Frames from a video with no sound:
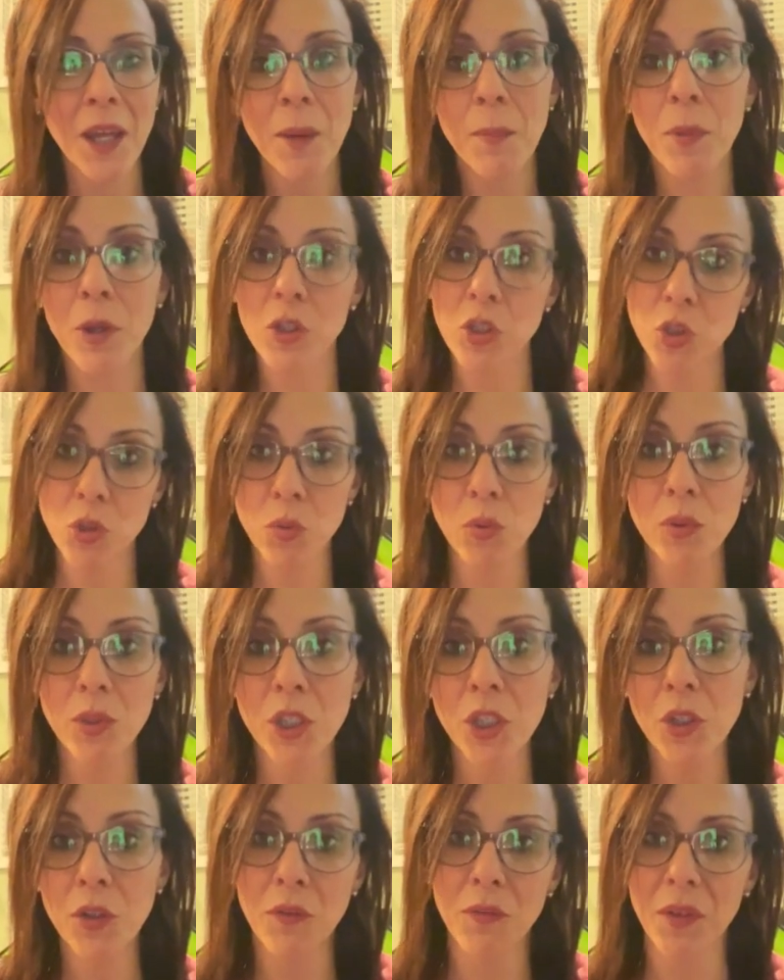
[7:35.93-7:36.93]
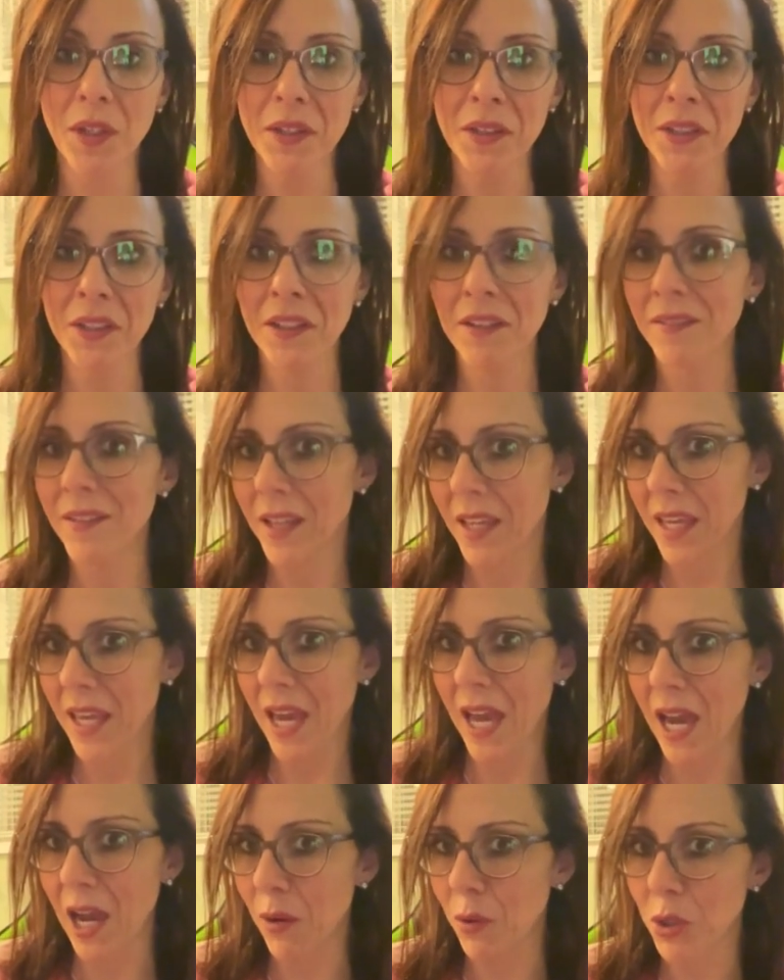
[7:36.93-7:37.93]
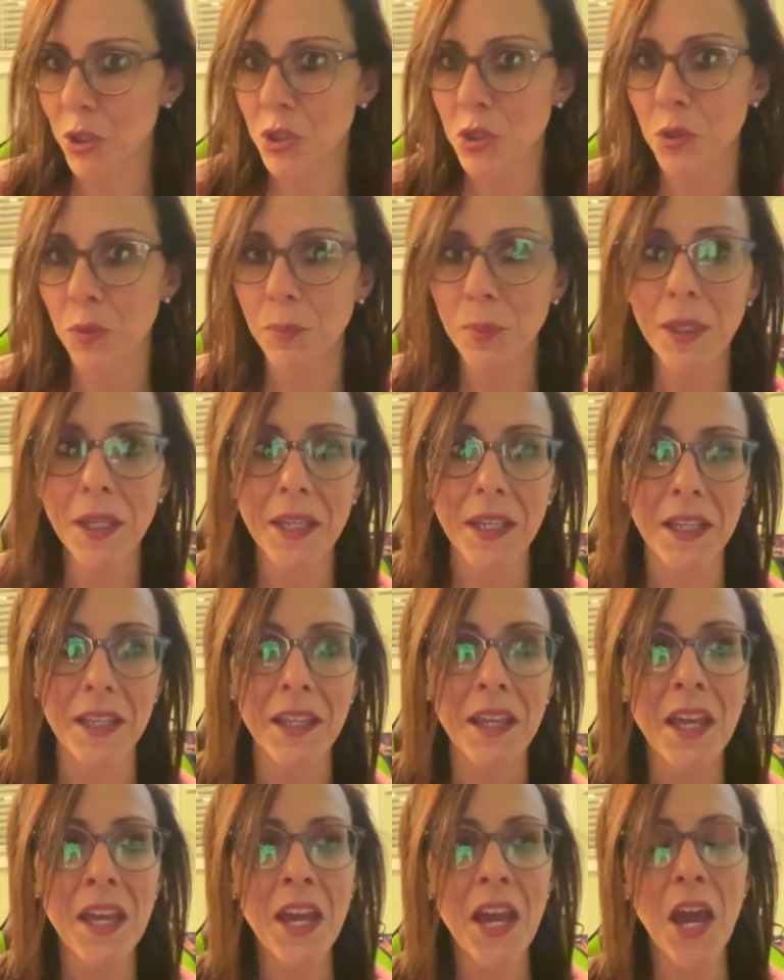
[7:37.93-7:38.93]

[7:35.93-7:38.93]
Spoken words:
but truly your villain is character B.